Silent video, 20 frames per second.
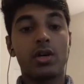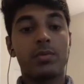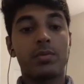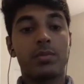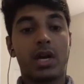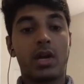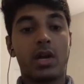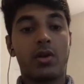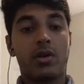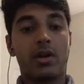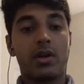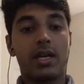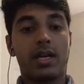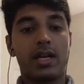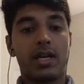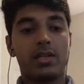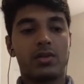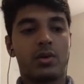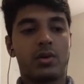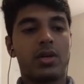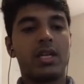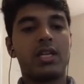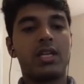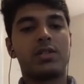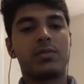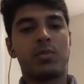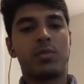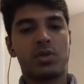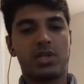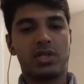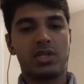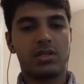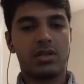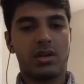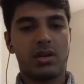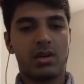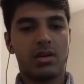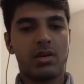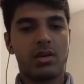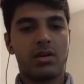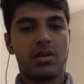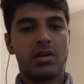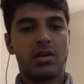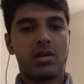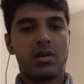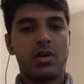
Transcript: not prioritize on his position.